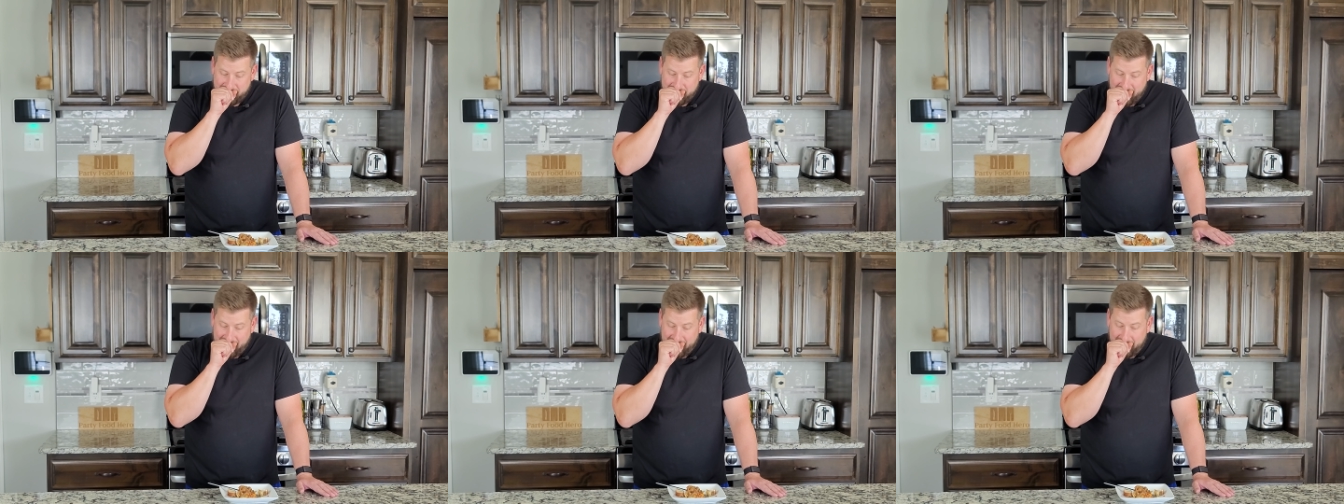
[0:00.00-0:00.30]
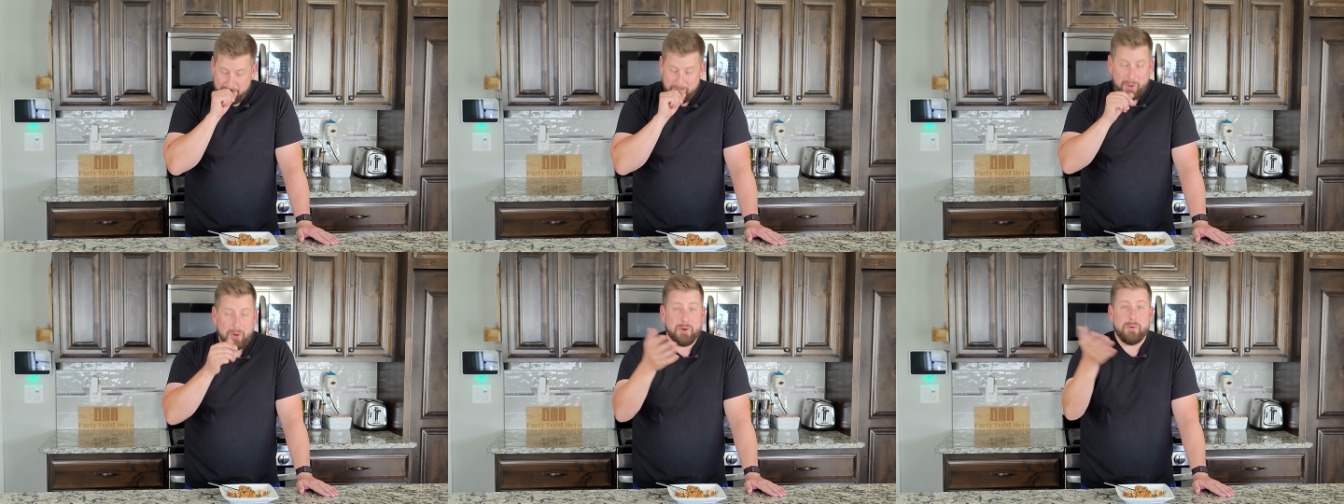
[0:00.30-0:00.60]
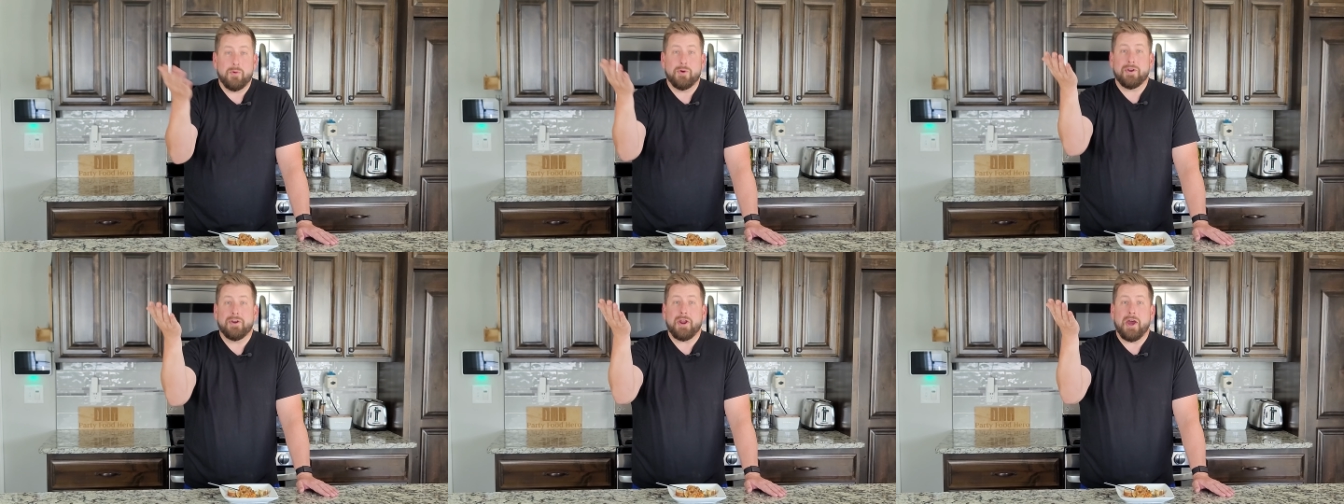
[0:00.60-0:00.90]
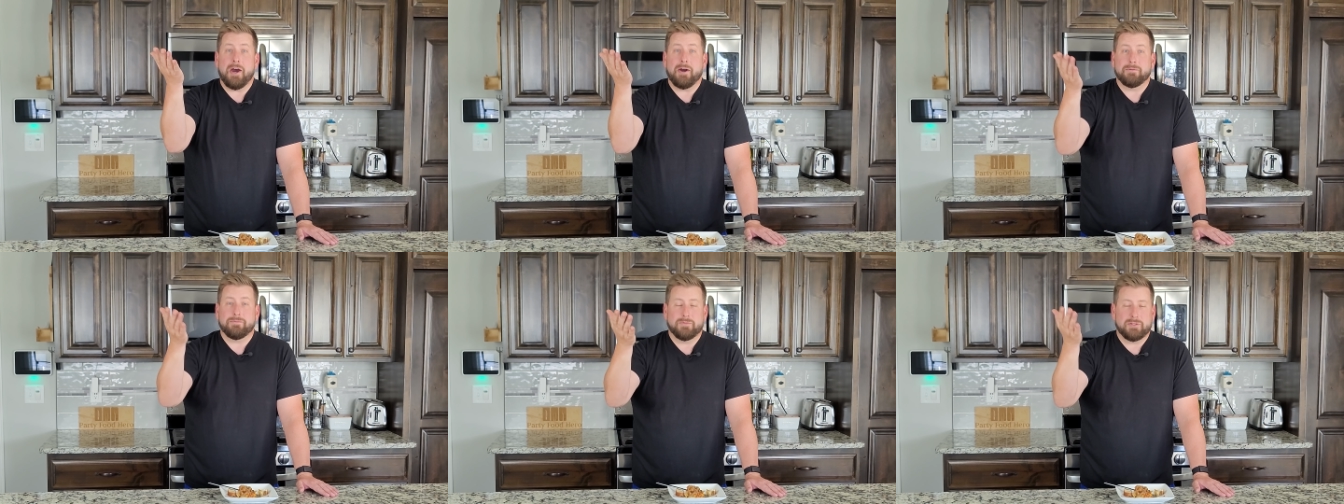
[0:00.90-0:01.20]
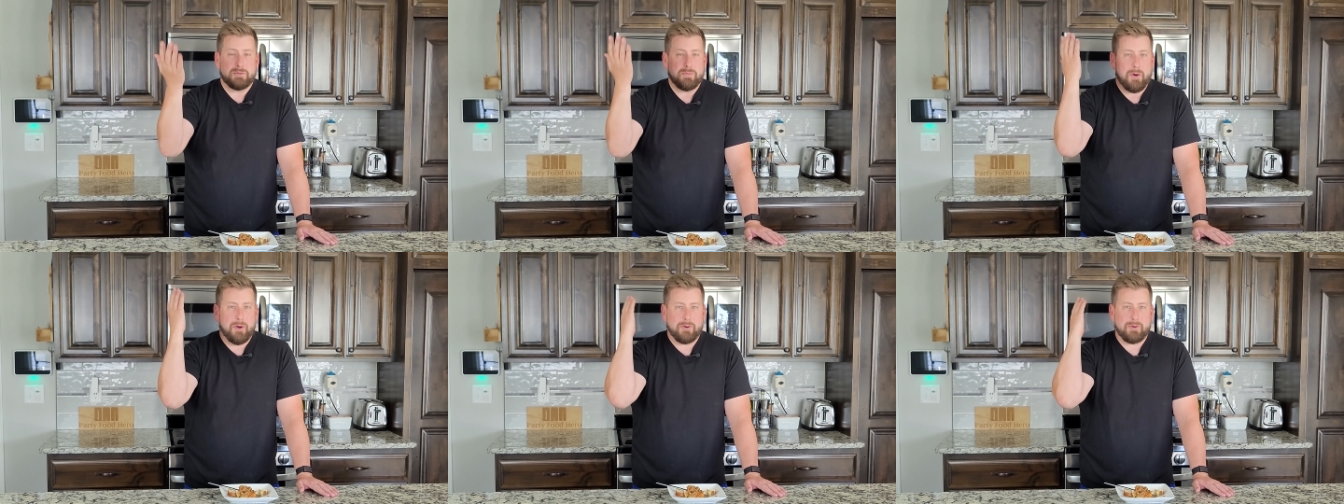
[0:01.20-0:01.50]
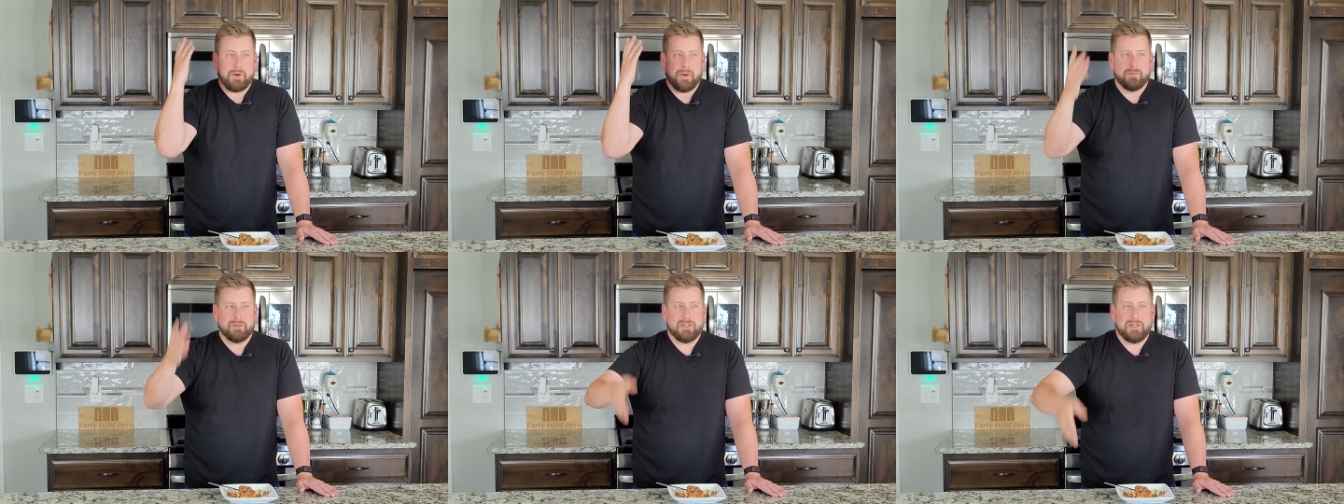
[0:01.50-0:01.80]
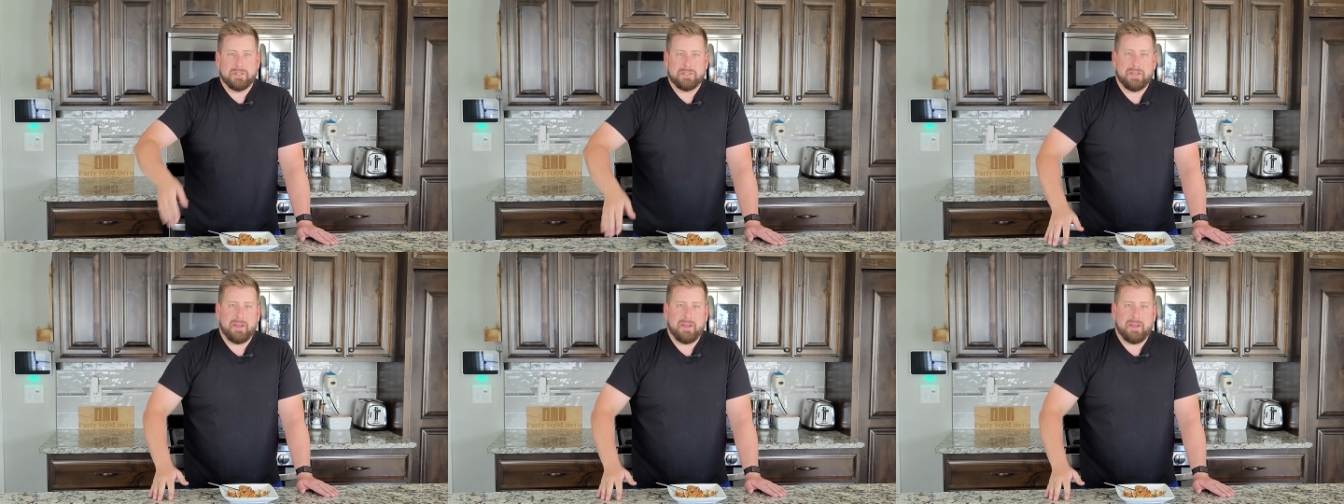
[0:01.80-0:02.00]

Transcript: But who would have known? Smoked cream cheese.